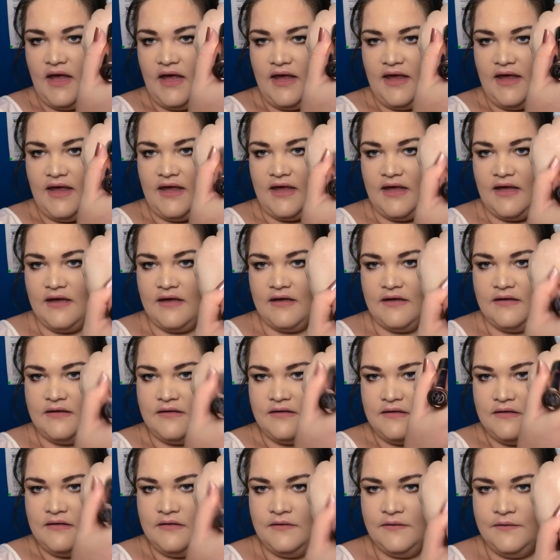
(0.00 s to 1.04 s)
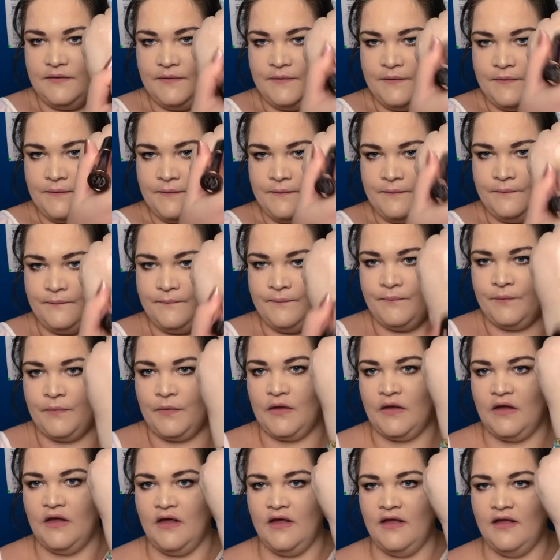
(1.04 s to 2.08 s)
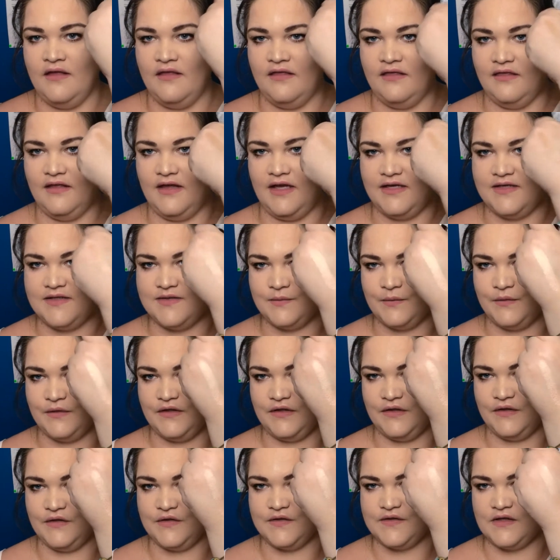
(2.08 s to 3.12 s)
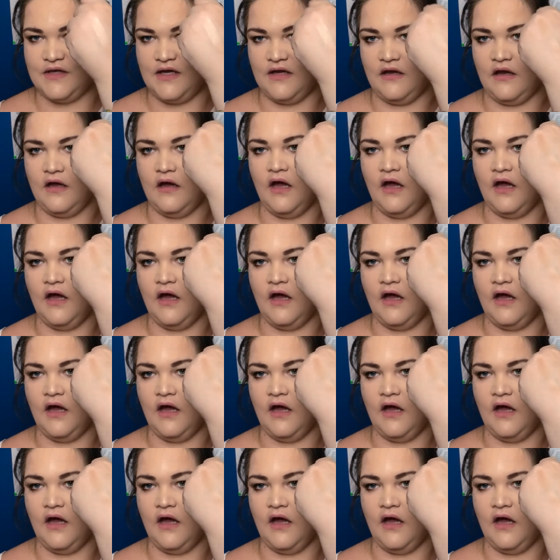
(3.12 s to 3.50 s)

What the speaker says: and that is what it looks like.